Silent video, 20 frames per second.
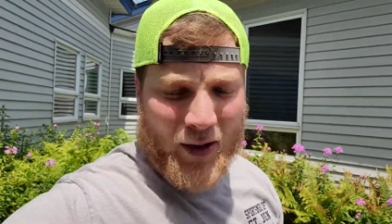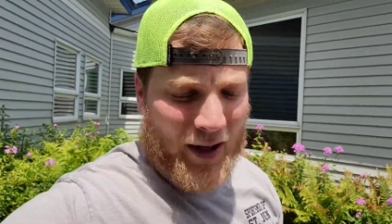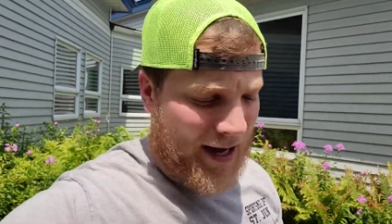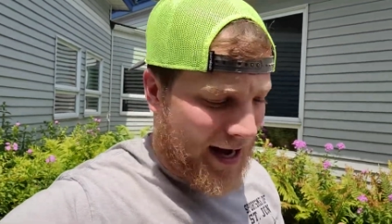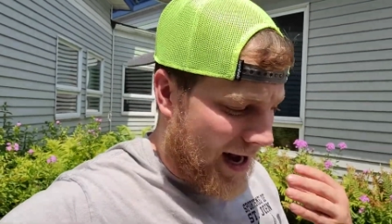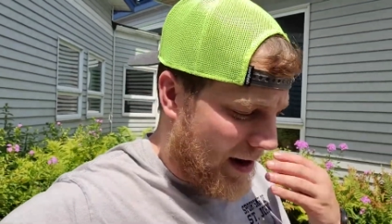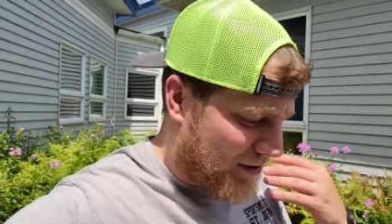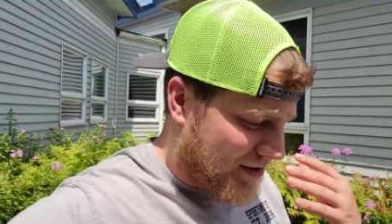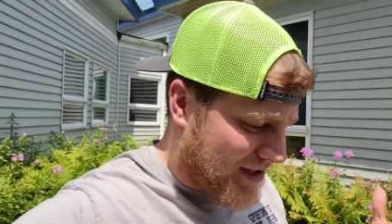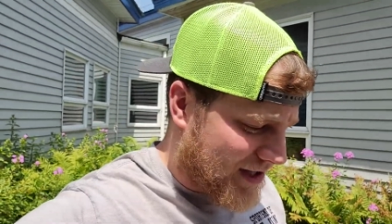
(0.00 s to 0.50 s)
And
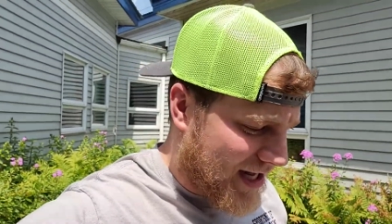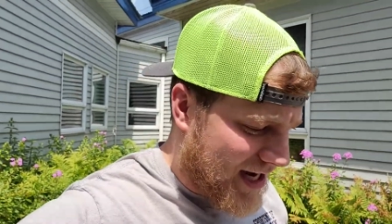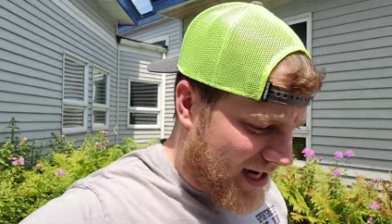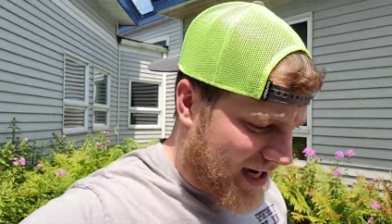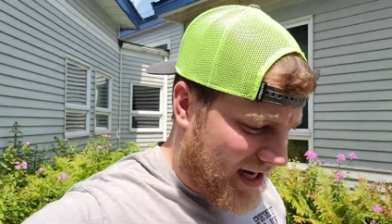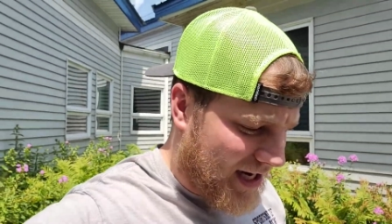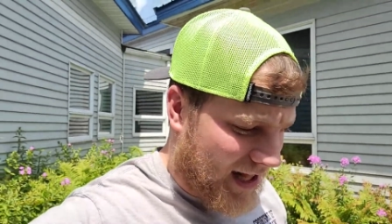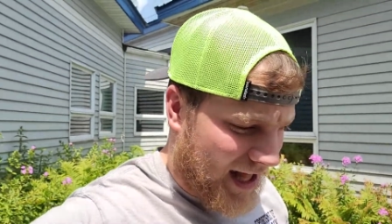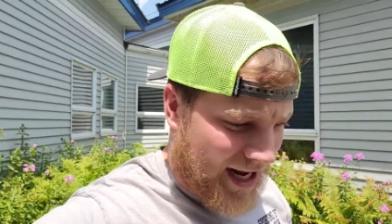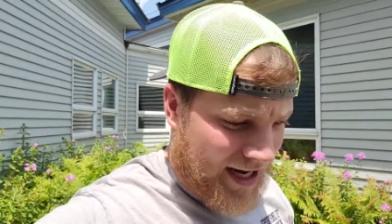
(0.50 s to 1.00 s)
I was
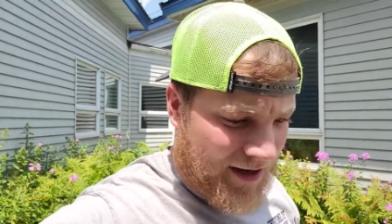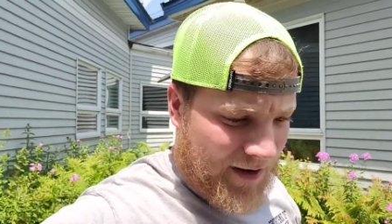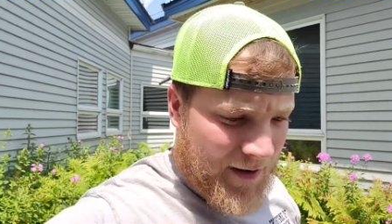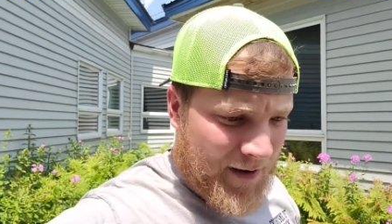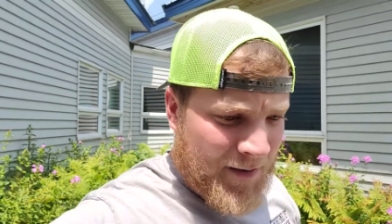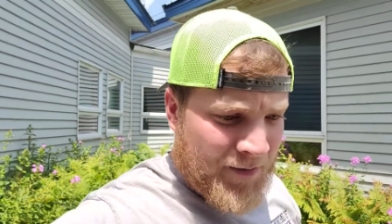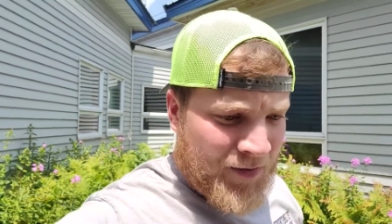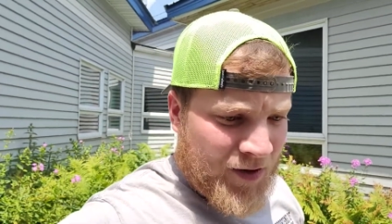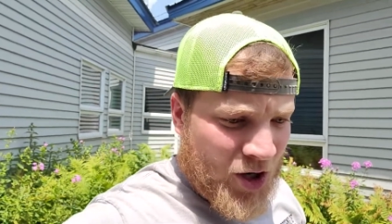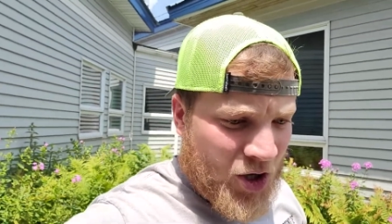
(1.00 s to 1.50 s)
thinking like,
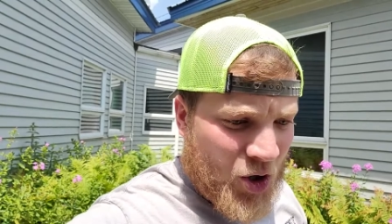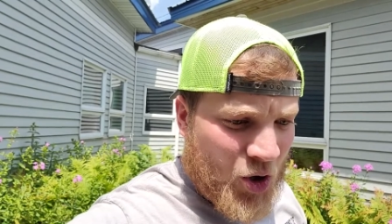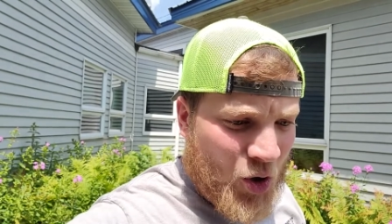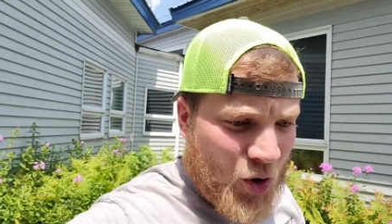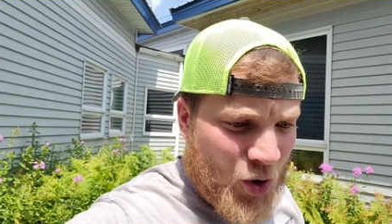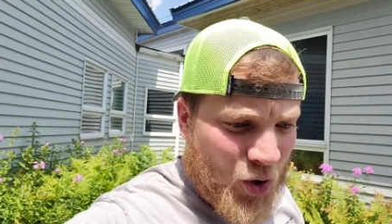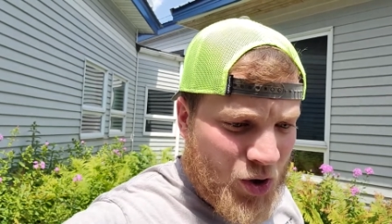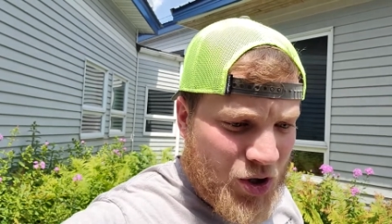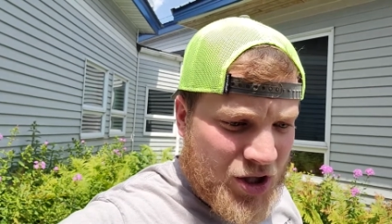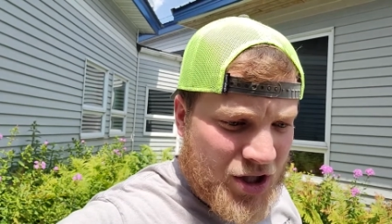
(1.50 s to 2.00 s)

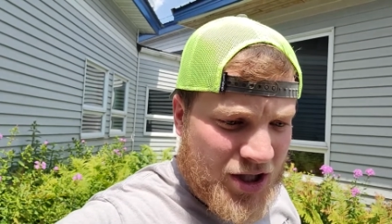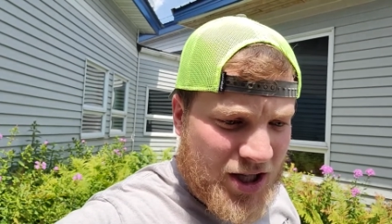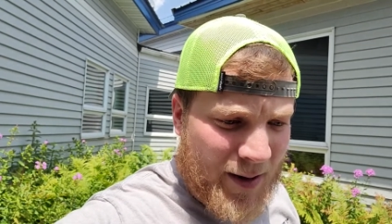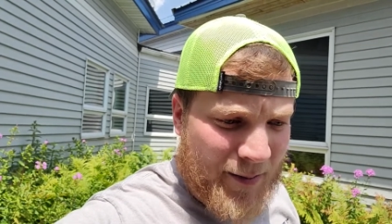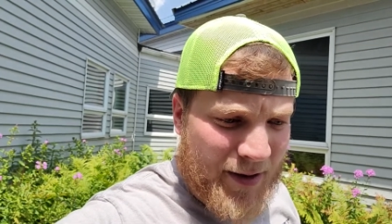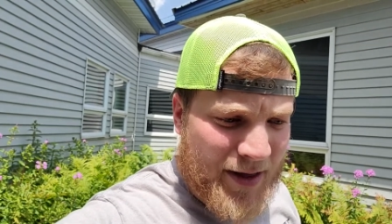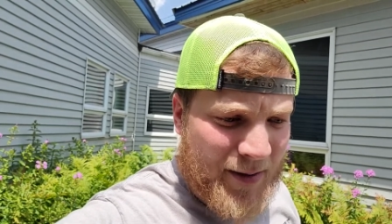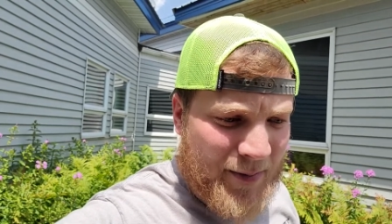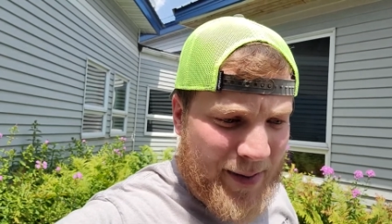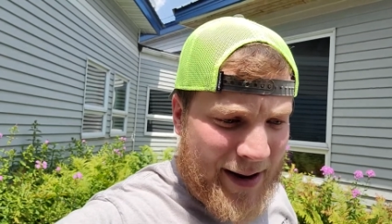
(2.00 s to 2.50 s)
who's some
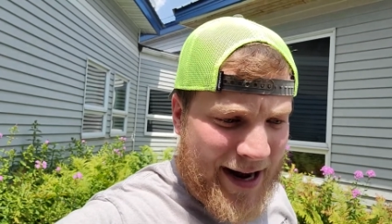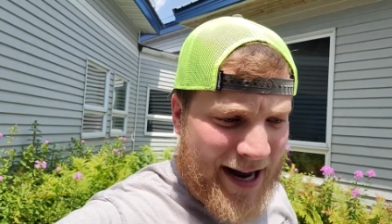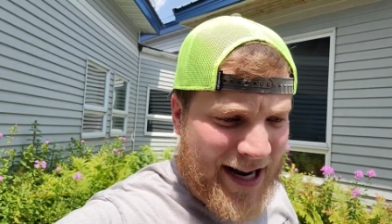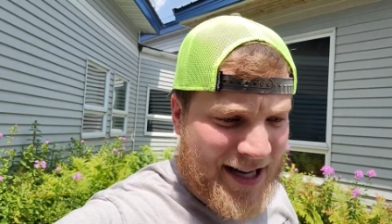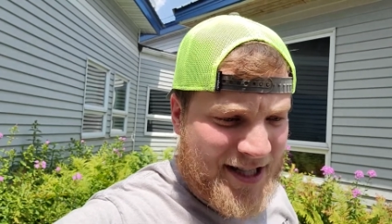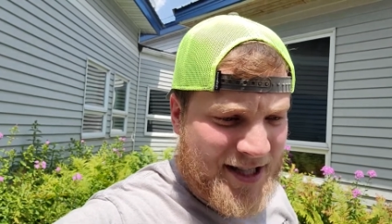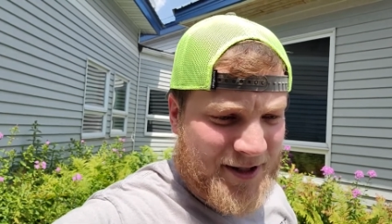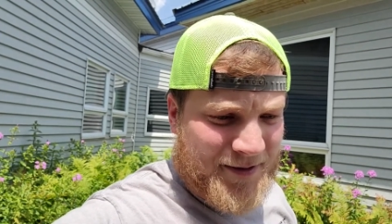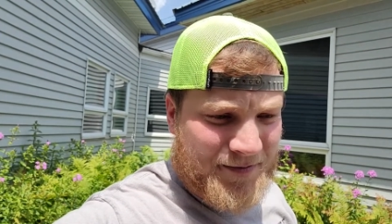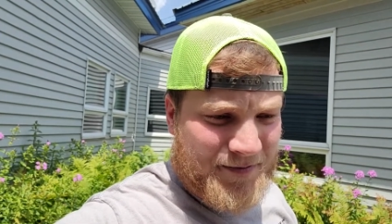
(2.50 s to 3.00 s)
of the
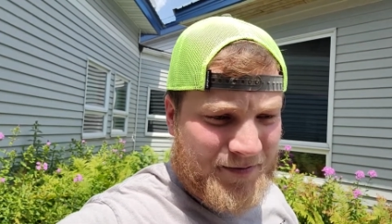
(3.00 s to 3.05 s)
biggest